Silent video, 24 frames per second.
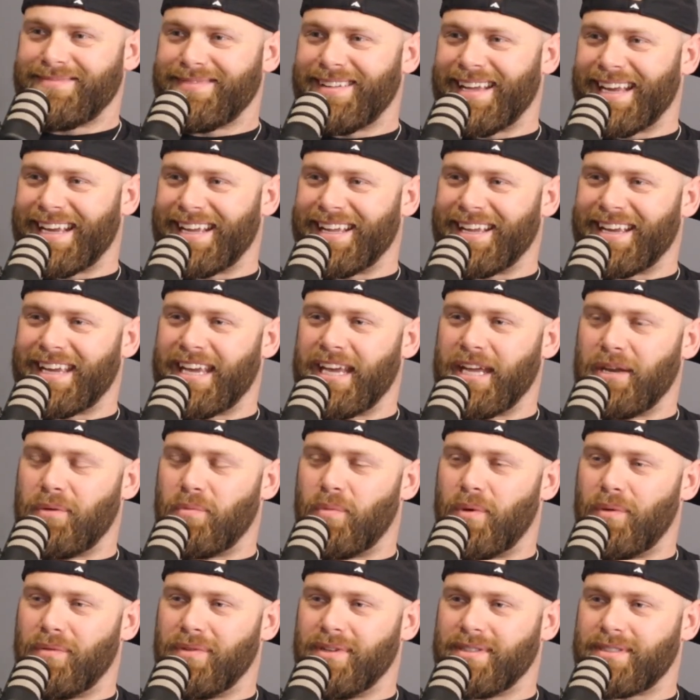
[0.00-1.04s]
Like, a kid
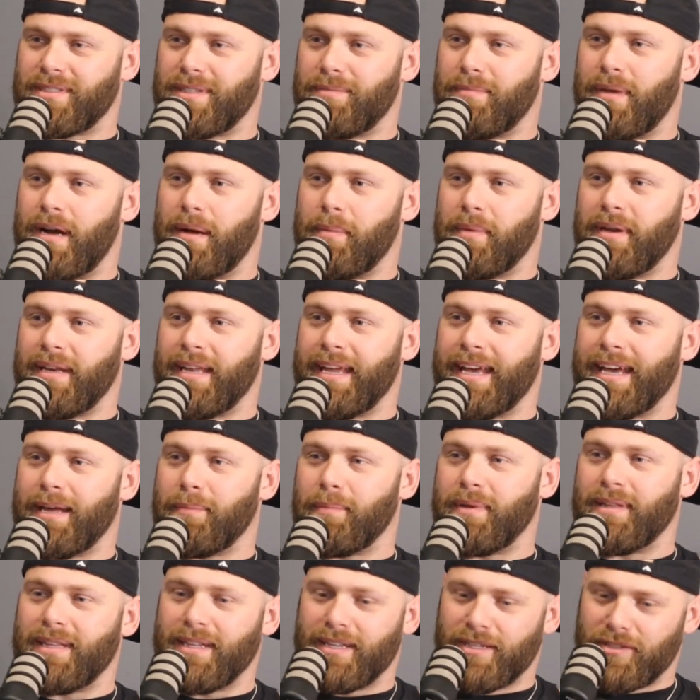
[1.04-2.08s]
won't listen to mom and dad,
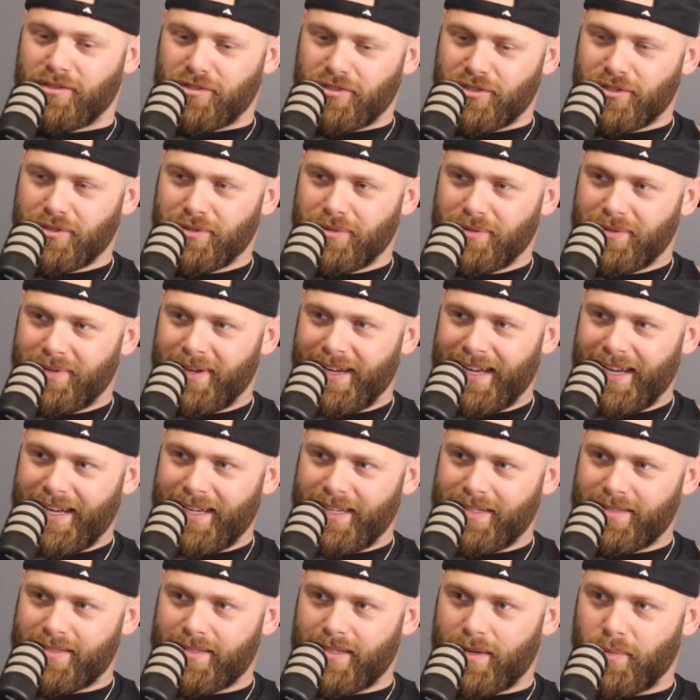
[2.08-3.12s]
but then as soon
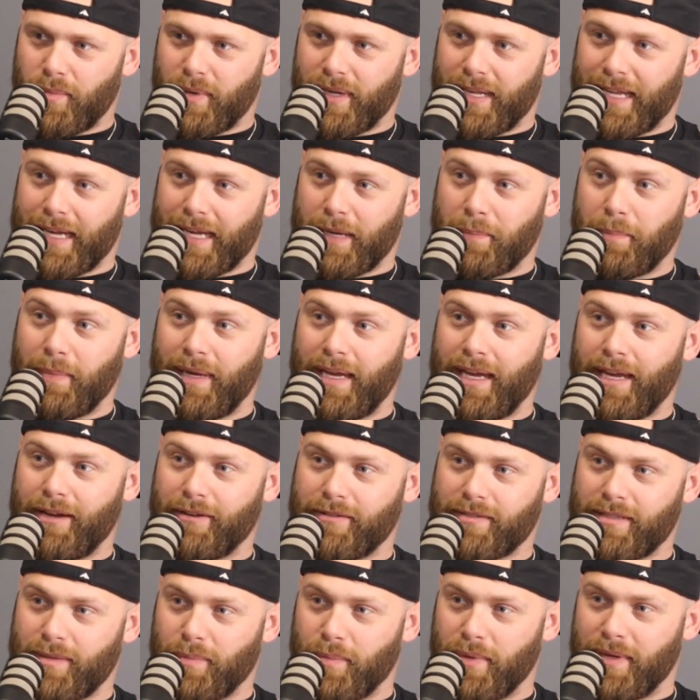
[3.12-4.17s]
as someone like me or
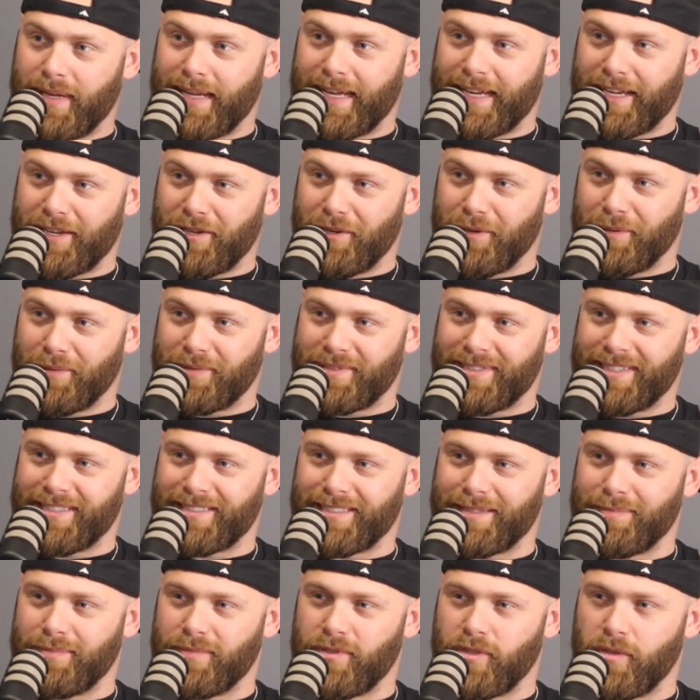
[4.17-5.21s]
someone like you says
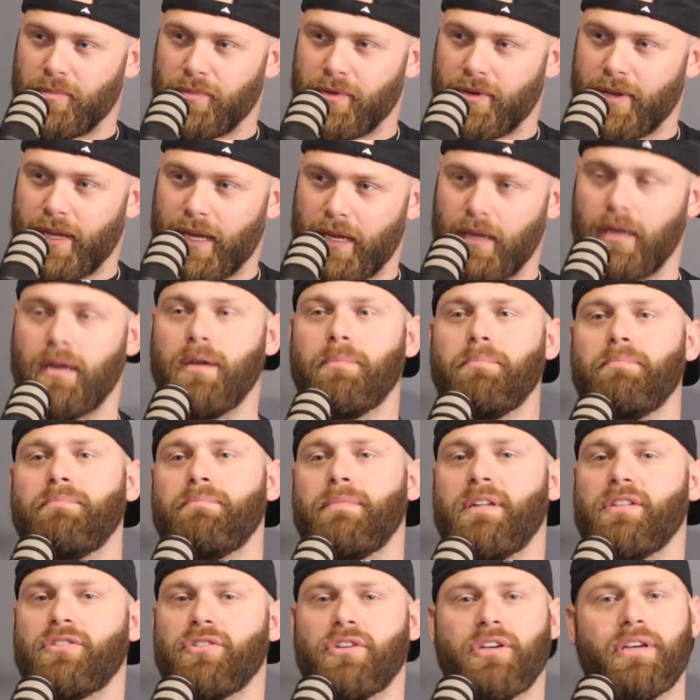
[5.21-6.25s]
something to them, they're like, yep,
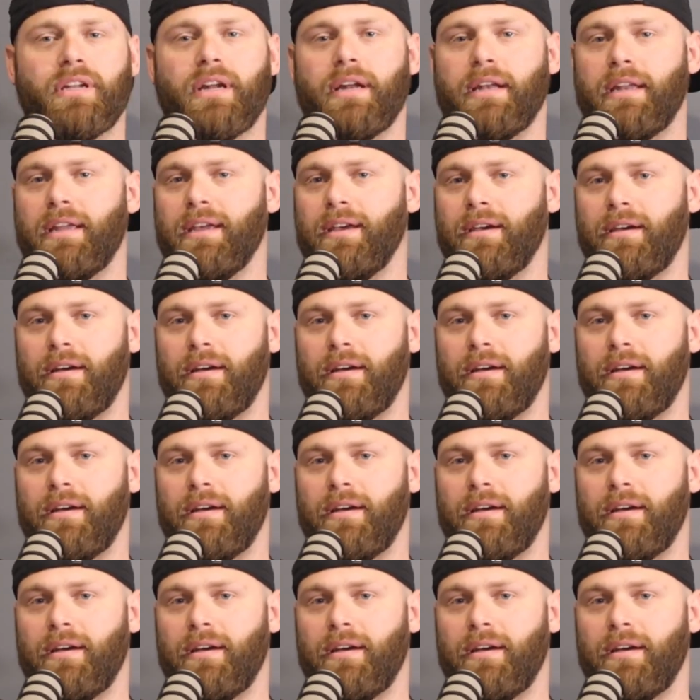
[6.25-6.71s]
that's a good idea.